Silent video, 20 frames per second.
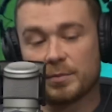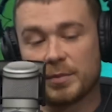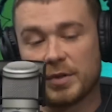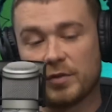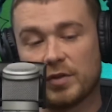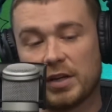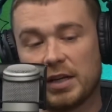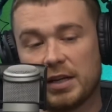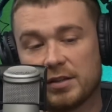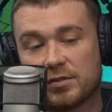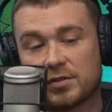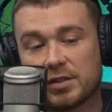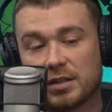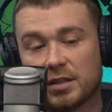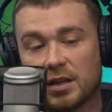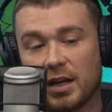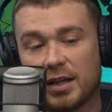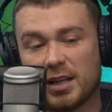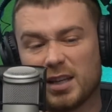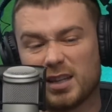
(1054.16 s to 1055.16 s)
going to be really interesting.
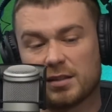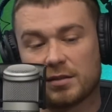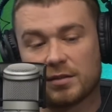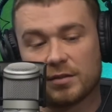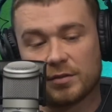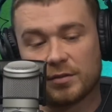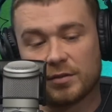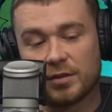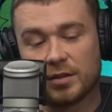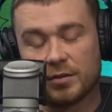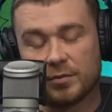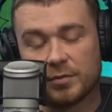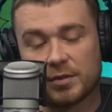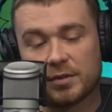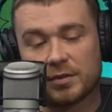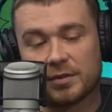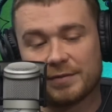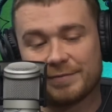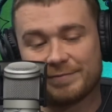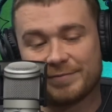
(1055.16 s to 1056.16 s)
Like, you know,
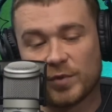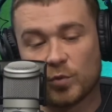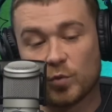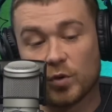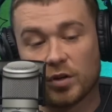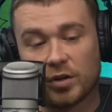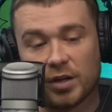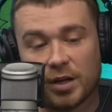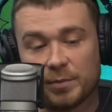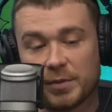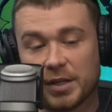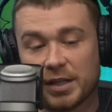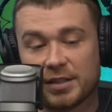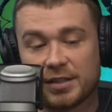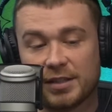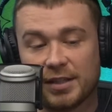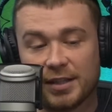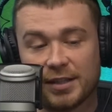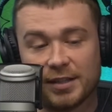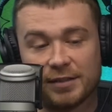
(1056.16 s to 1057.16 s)
the World Cup
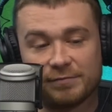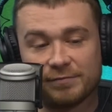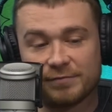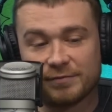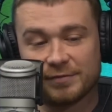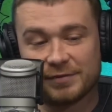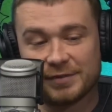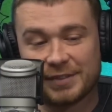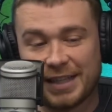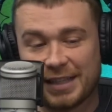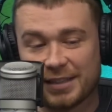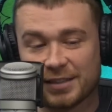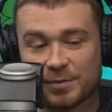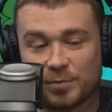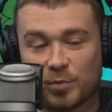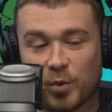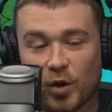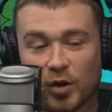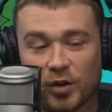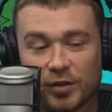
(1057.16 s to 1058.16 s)
next year, that
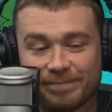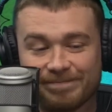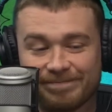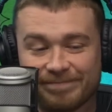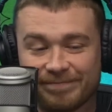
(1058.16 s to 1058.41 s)
spot.